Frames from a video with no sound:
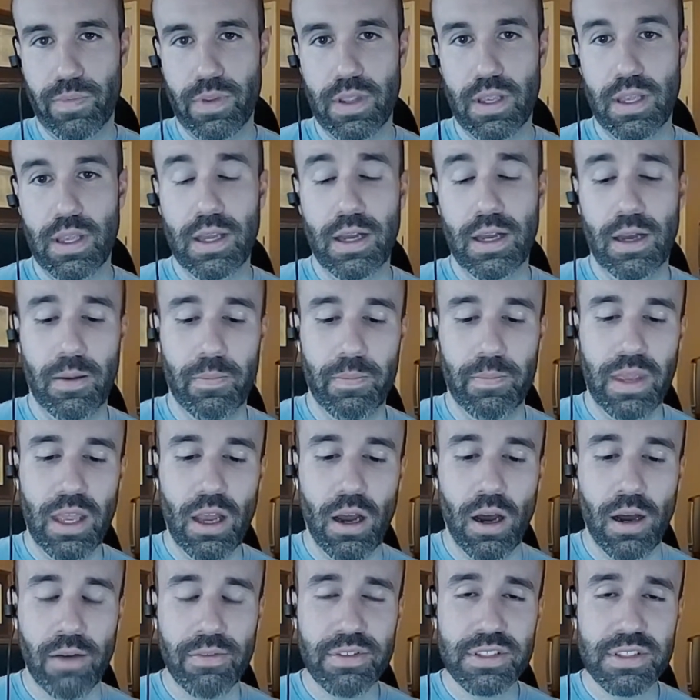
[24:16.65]
He
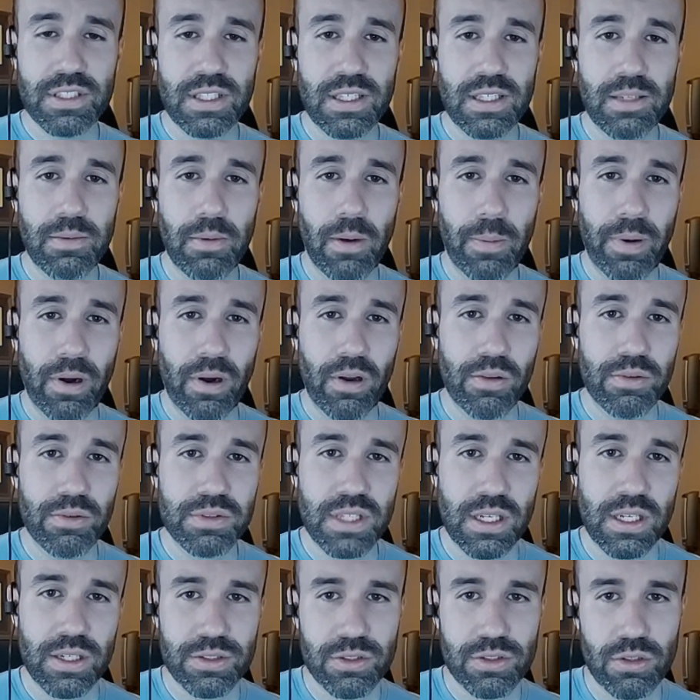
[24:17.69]
obviously apparently was
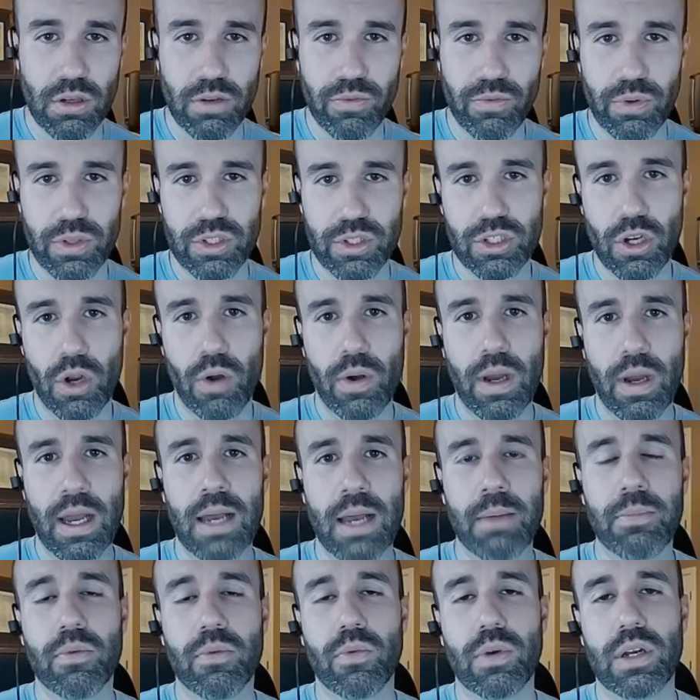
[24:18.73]
not assertive with Joab
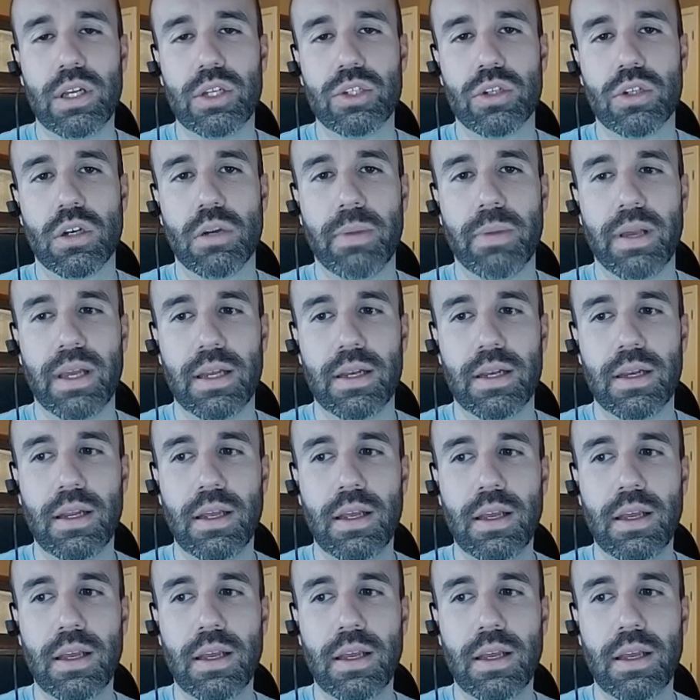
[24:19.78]
when he should have been.